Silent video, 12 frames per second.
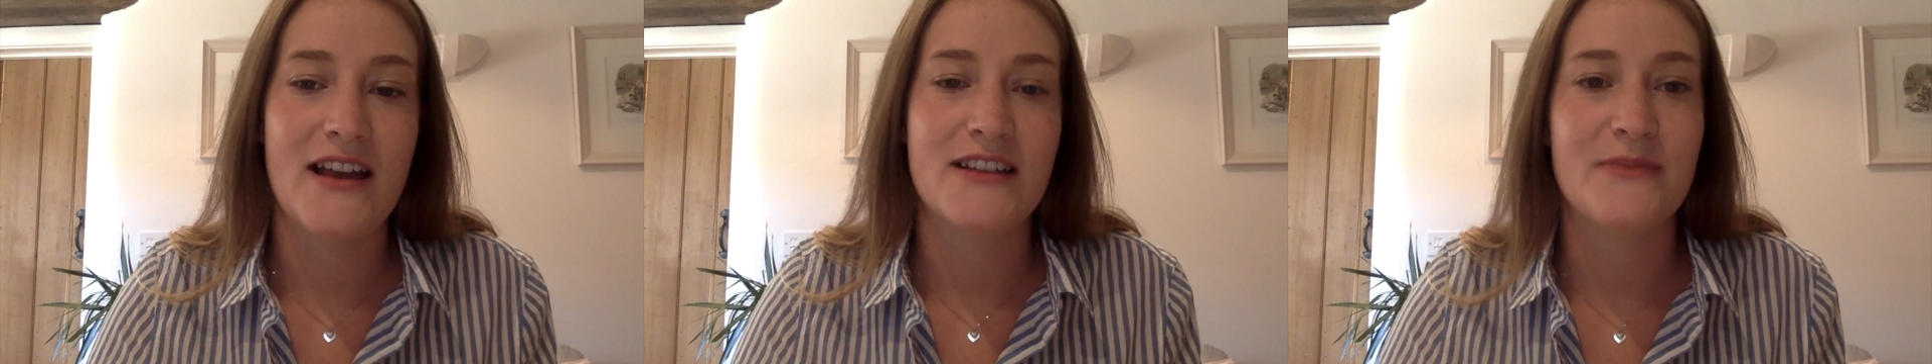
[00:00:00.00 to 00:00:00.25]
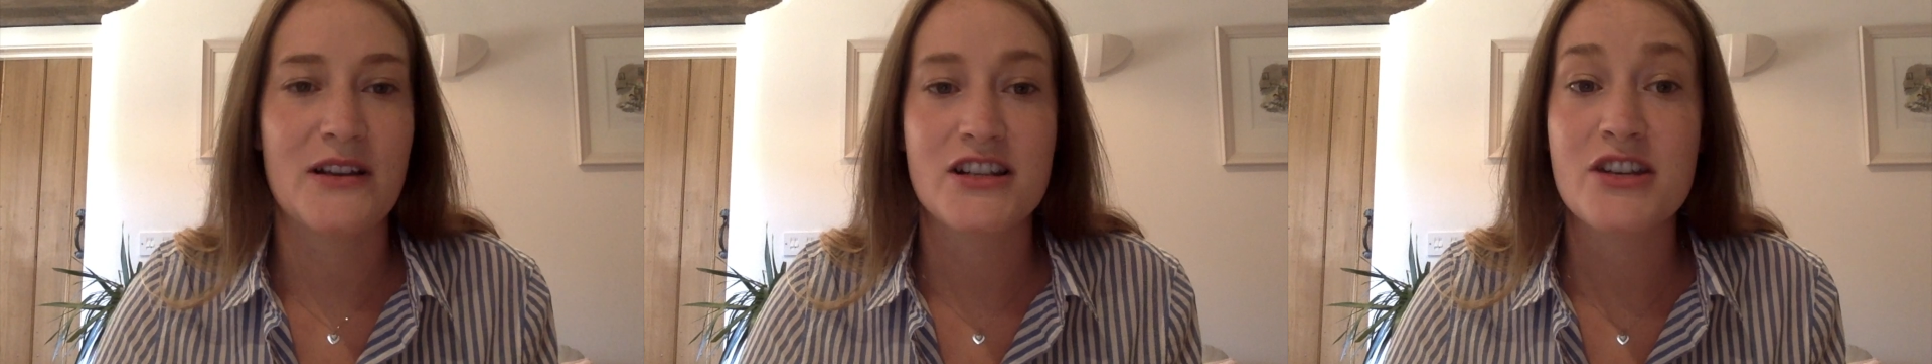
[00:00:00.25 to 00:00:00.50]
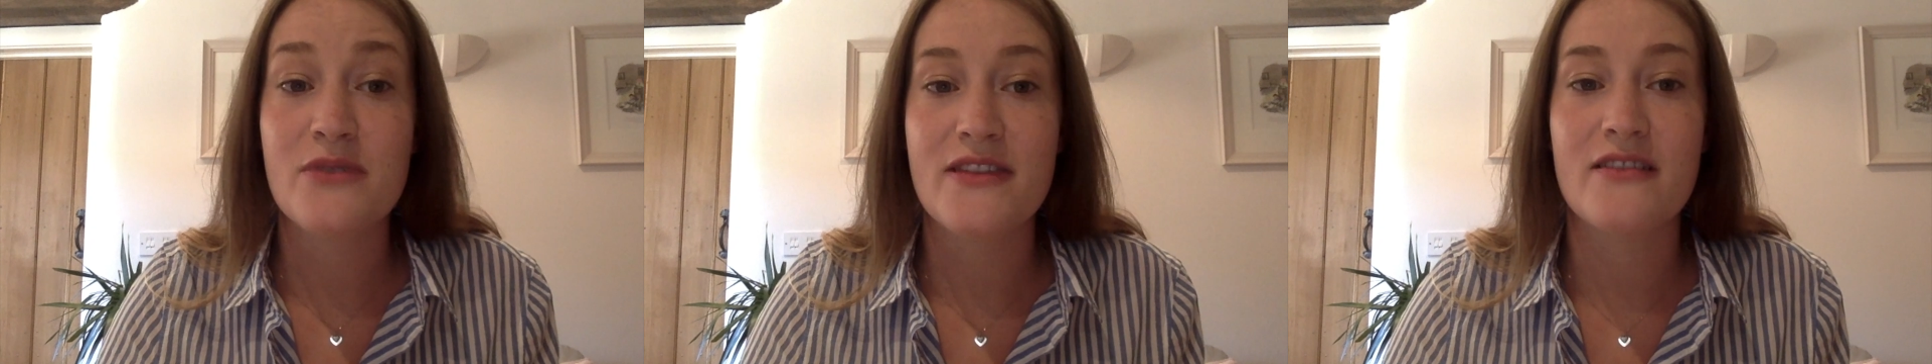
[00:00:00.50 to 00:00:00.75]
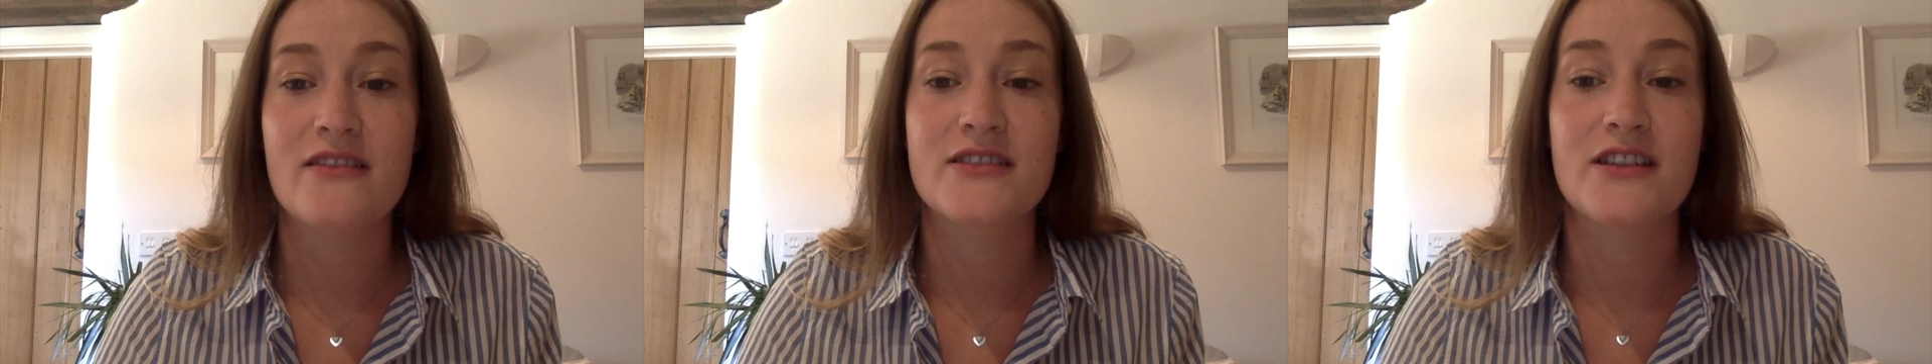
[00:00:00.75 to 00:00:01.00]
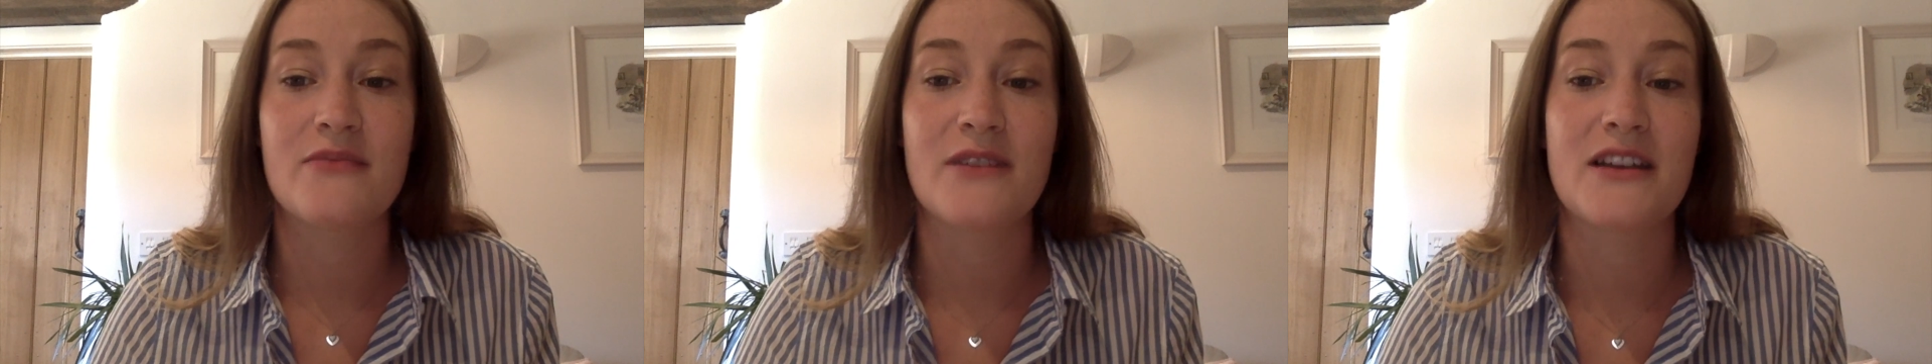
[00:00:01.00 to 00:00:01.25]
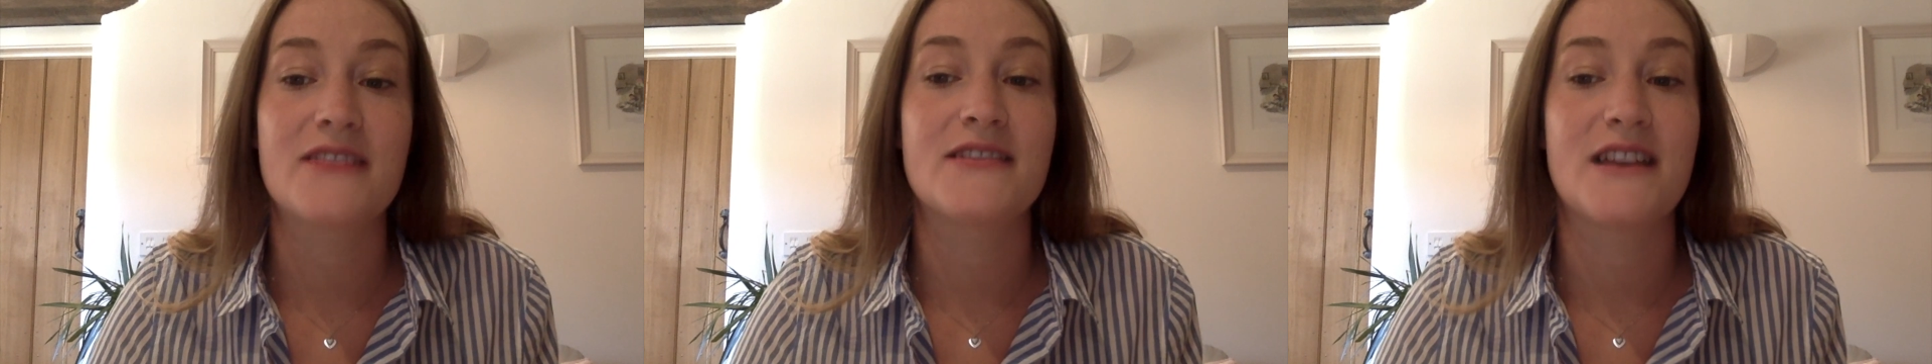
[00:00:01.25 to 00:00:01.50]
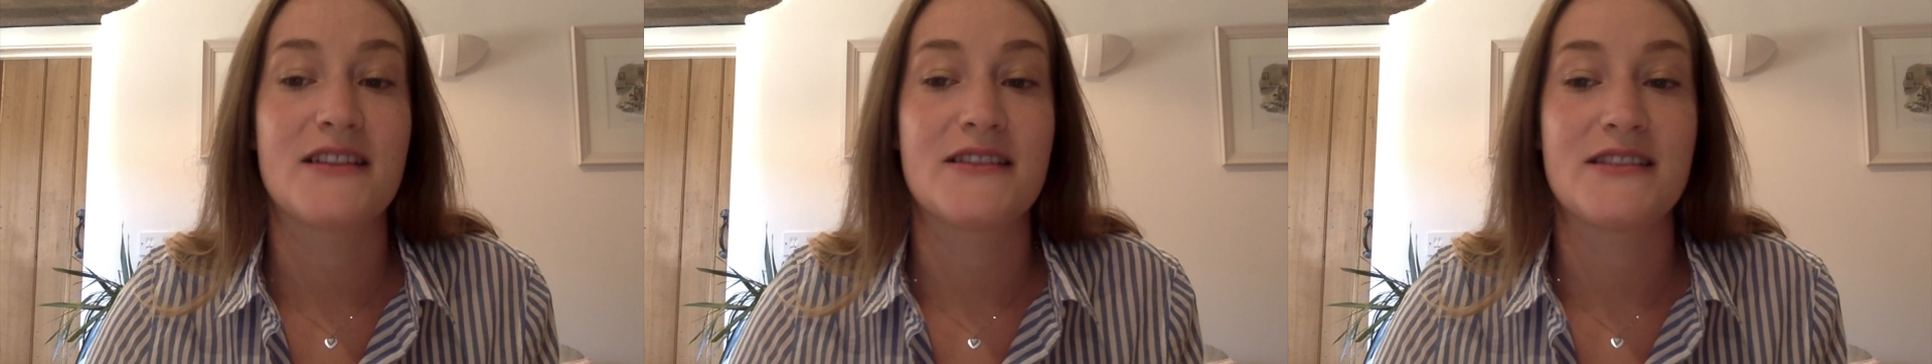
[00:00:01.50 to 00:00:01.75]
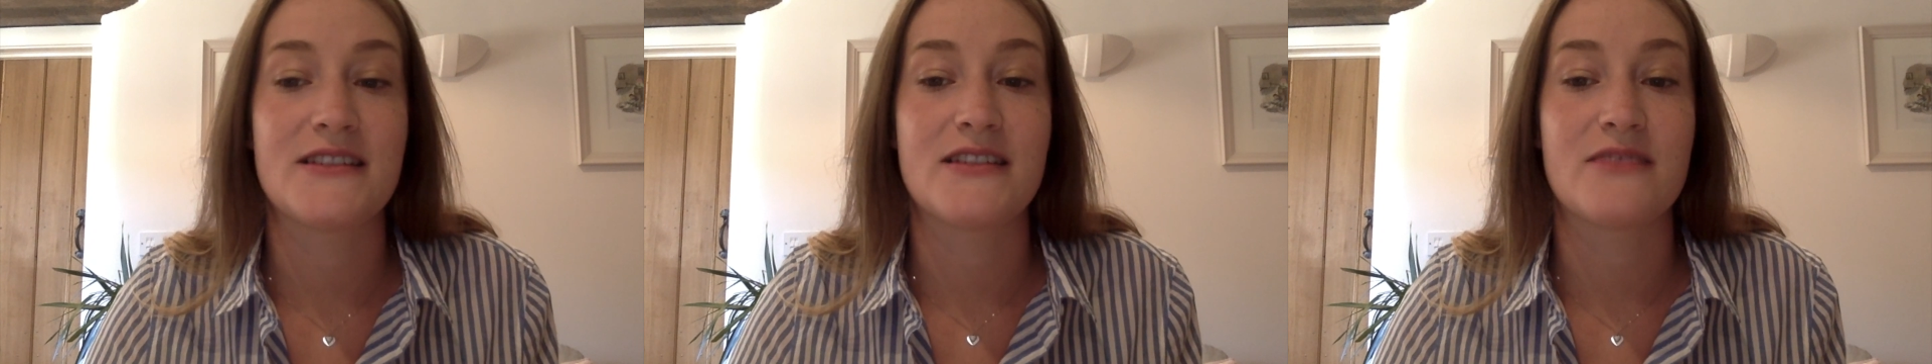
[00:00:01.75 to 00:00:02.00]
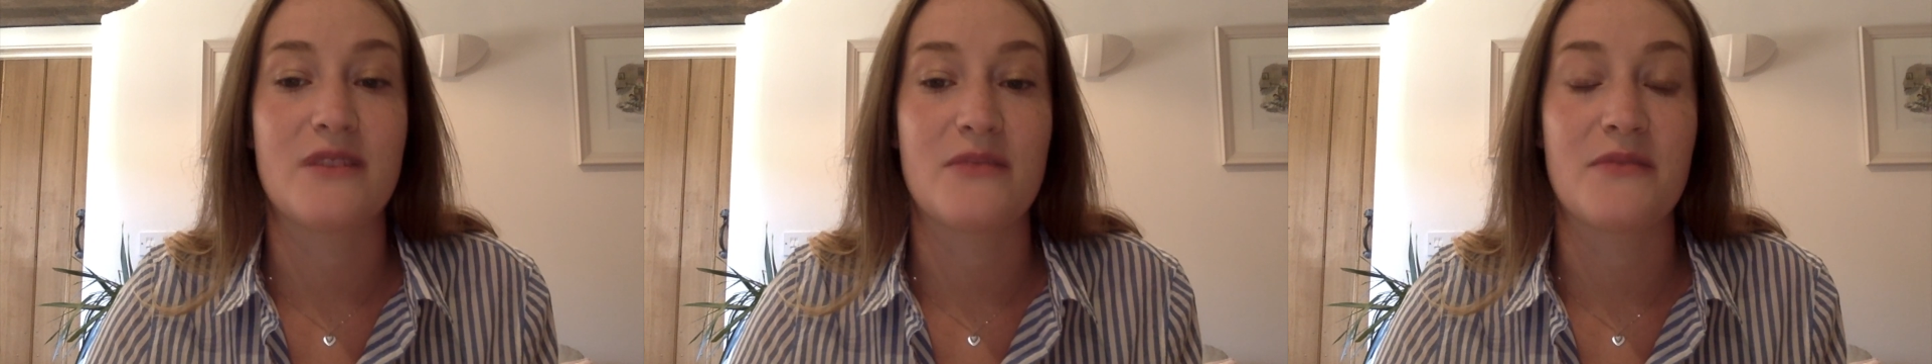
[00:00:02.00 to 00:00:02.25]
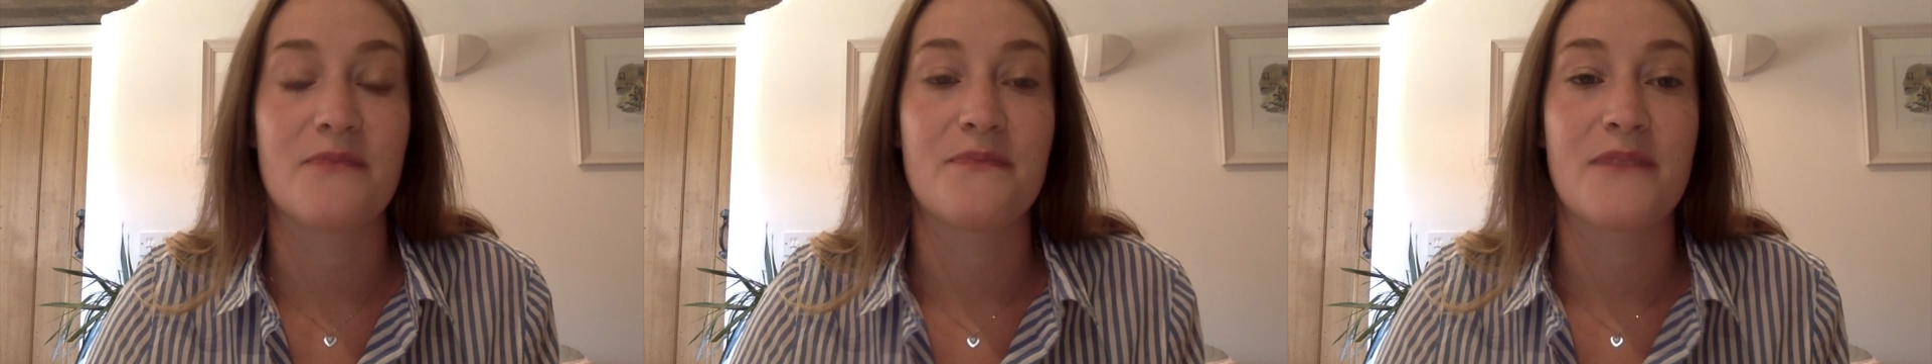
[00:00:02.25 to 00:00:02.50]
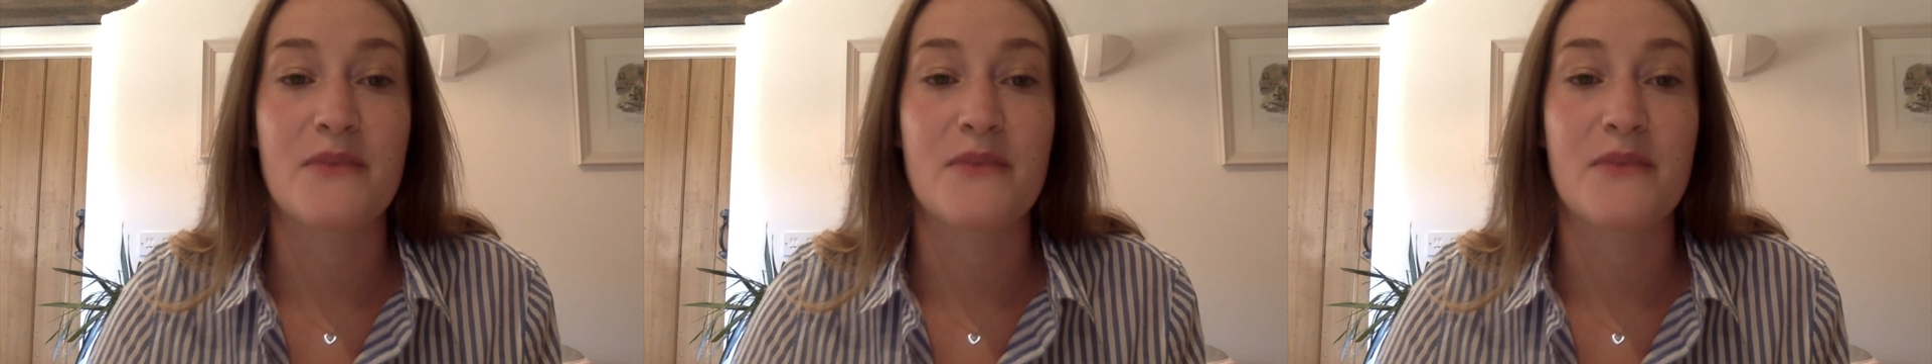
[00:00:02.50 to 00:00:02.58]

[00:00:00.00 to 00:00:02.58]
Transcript: especially when there are so many uncertainties at the moment,